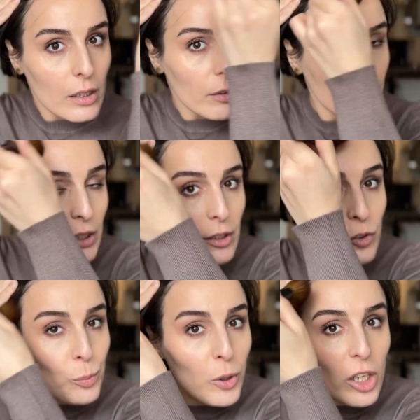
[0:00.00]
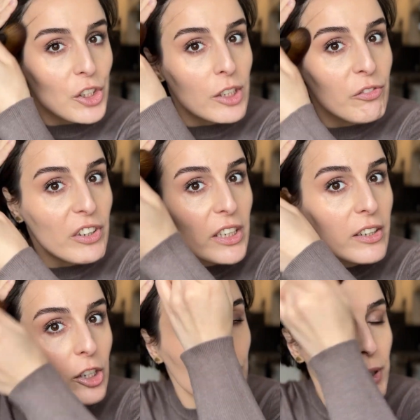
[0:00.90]
with this brush in
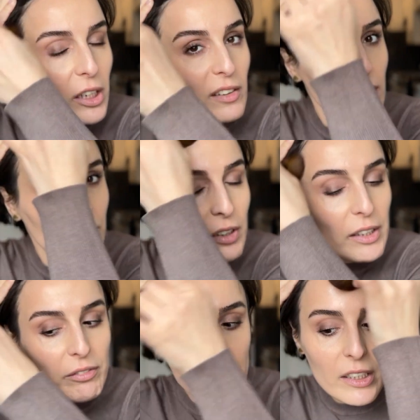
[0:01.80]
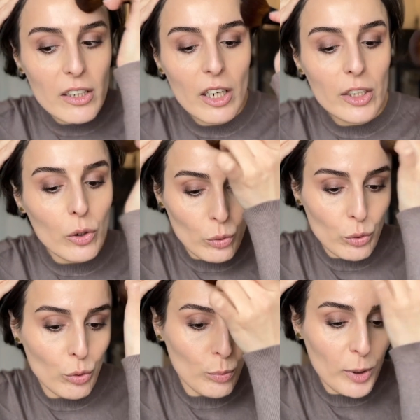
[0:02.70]
winter because in winter I
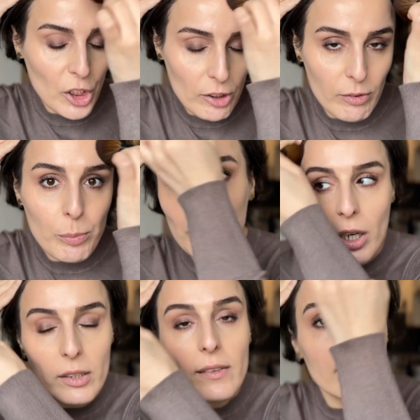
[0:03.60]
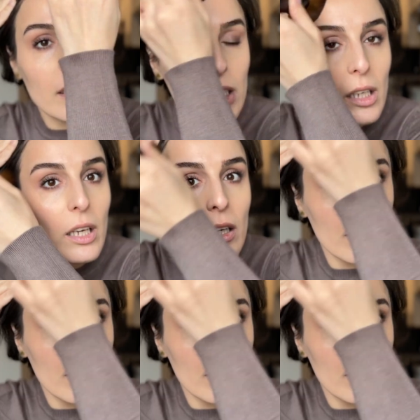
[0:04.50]
don't do much of a bronzing.